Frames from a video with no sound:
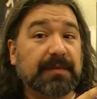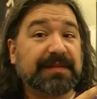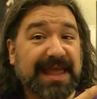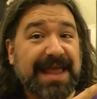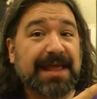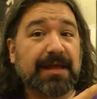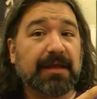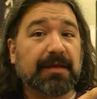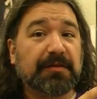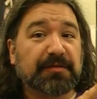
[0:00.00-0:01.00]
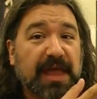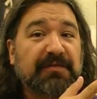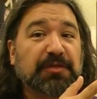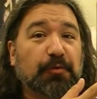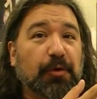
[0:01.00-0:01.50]
Ding!
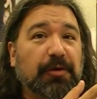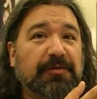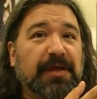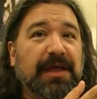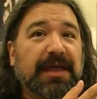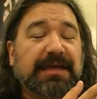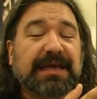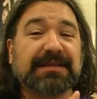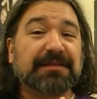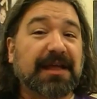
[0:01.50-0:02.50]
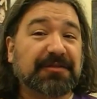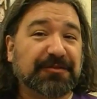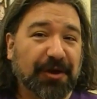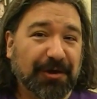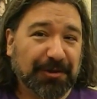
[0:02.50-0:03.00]
Saving the world. That's a
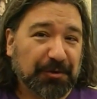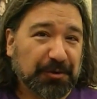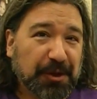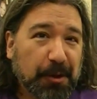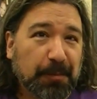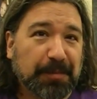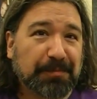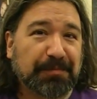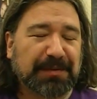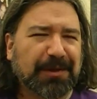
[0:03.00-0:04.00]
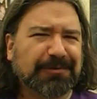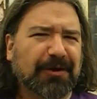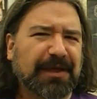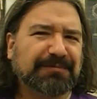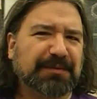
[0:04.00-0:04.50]
tall order, no? But I'm not
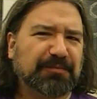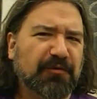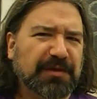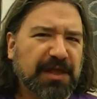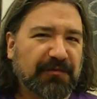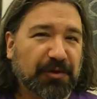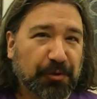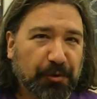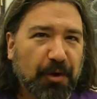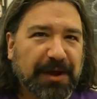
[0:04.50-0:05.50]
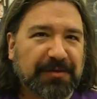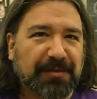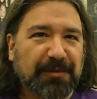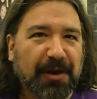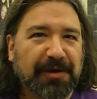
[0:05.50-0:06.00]
talking about movie-level heroics.
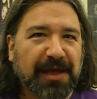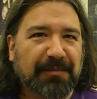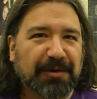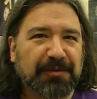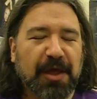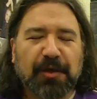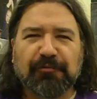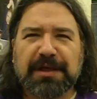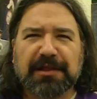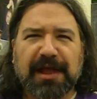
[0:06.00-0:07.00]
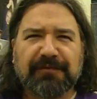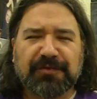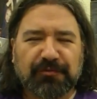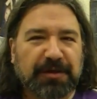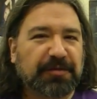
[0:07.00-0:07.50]
I'm talking about real-life
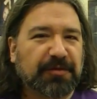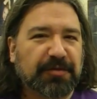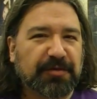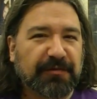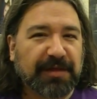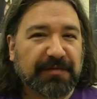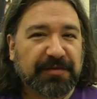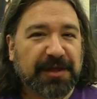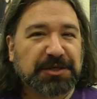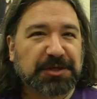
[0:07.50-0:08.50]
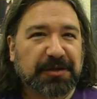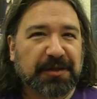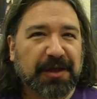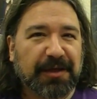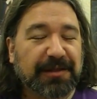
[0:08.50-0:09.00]
threats to civilization,
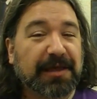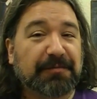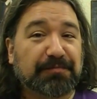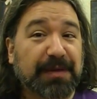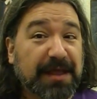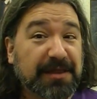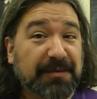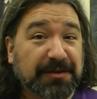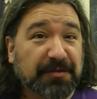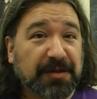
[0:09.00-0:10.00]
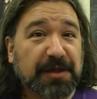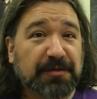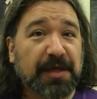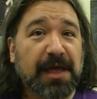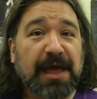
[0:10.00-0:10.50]
like pandemic
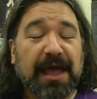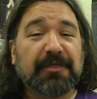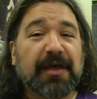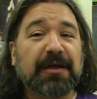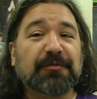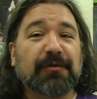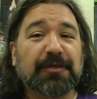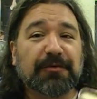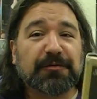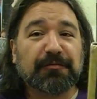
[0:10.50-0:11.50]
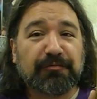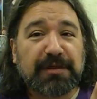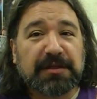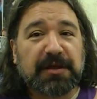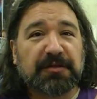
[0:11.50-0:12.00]
disease. And that's why there's a
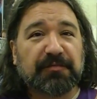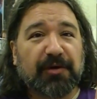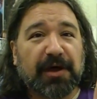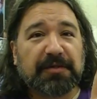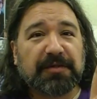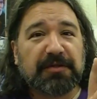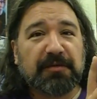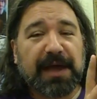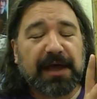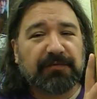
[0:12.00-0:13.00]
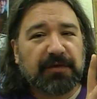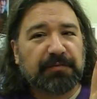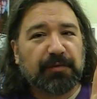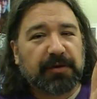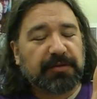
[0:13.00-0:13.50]
really nice surprise in the back of this
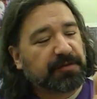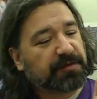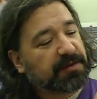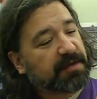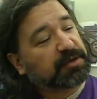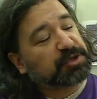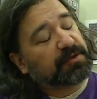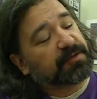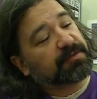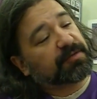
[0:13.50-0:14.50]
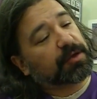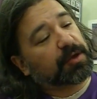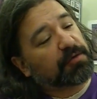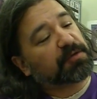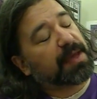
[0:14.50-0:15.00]
book. This is Stephen Johnson's The
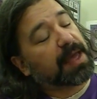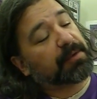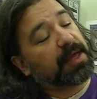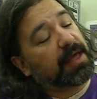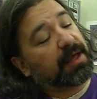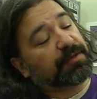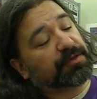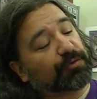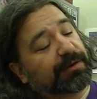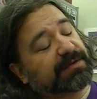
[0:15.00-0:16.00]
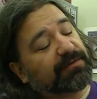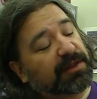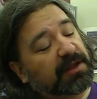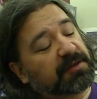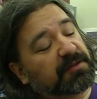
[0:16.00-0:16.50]
Ghost Map, the story of
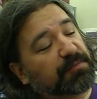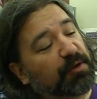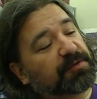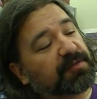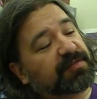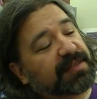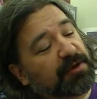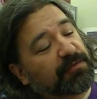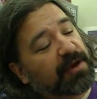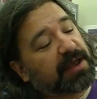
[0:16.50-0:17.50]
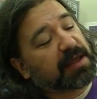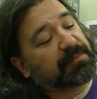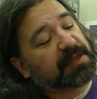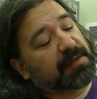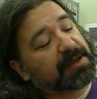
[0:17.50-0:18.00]
London's most terrifying
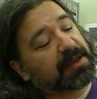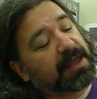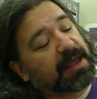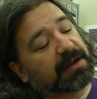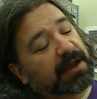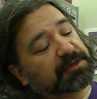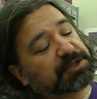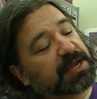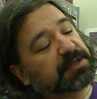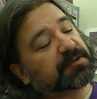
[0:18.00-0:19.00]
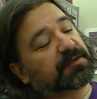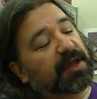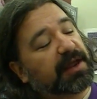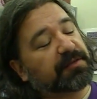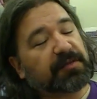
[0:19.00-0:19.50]
epidemic and how it changed
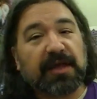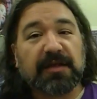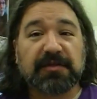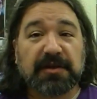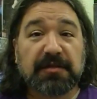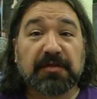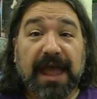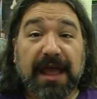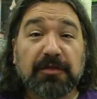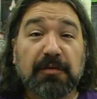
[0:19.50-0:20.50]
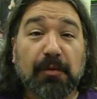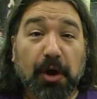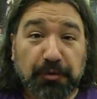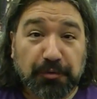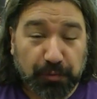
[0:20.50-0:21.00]
science, cities, and the
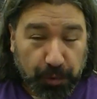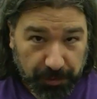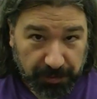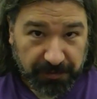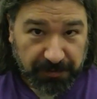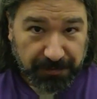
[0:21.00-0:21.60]
modern world.